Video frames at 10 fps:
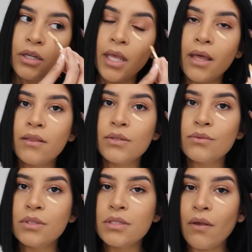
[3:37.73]
Yeah, this
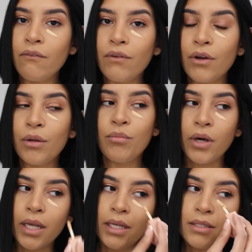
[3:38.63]
one's very
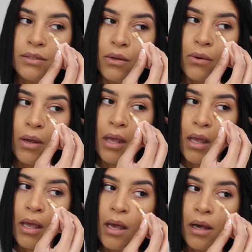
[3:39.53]
bright, so
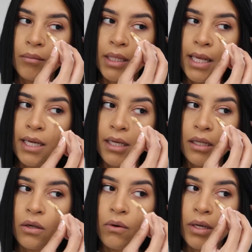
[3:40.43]
I'm glad I
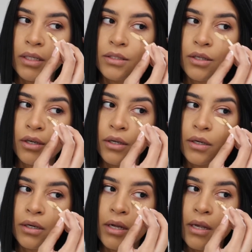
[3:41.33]
didn't go any
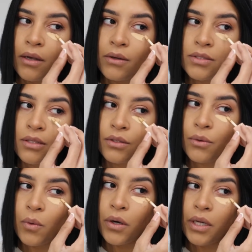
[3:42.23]
darker. I was a
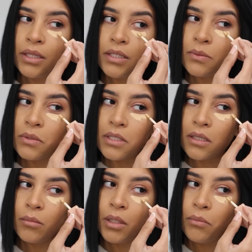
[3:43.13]
little worried this wasn't
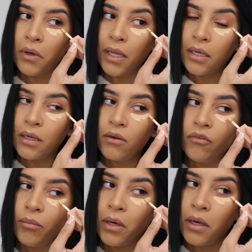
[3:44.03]
going to be bright
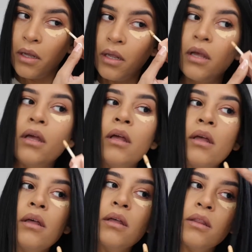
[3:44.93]
enough, but
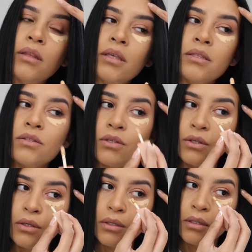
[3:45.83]
I think it's
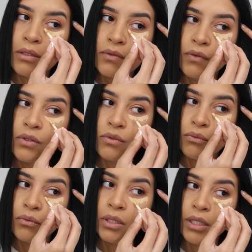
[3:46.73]
good. This feels
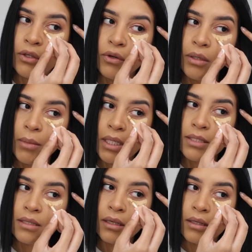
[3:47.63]
really creamy.
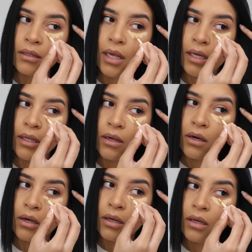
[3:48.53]
It's like gliding
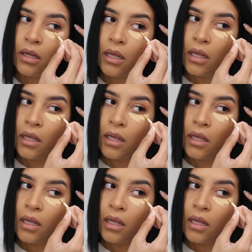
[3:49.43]
on.